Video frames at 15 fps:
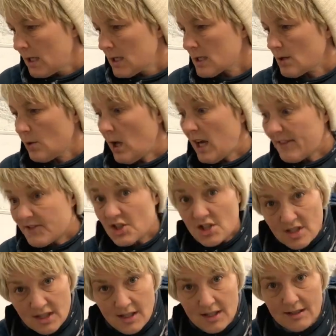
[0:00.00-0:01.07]
So I've just
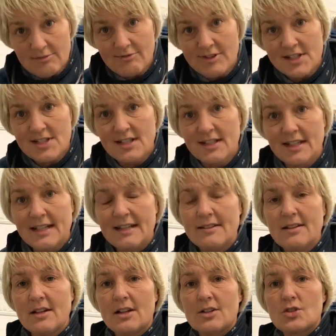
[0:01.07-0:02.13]
learned recently
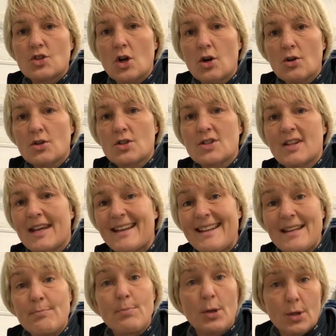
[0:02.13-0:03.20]
that dogs that
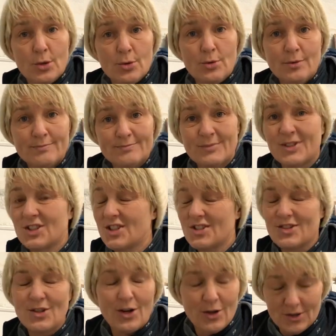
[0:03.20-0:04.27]
eat poo, which is
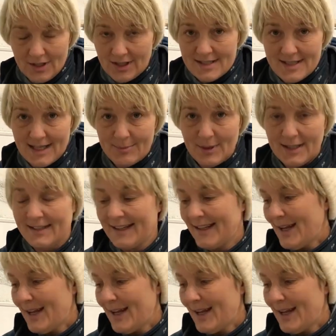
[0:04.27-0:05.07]
not a nice habit,